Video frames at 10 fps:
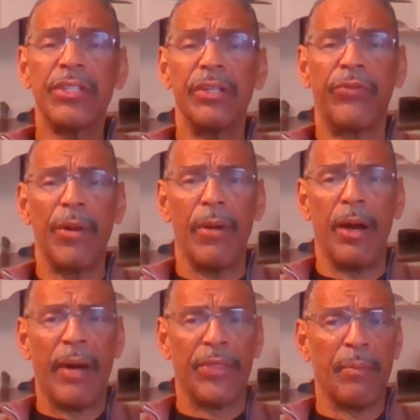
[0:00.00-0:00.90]
about the
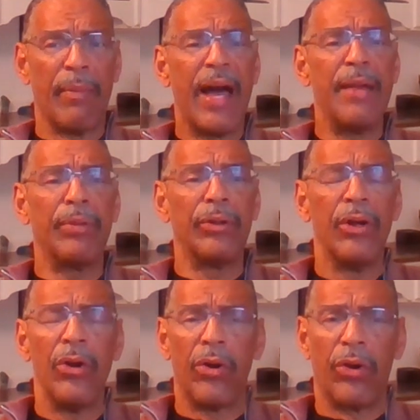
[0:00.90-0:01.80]
Bible or
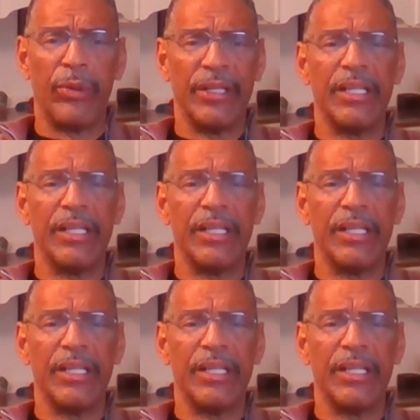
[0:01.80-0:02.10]
religion,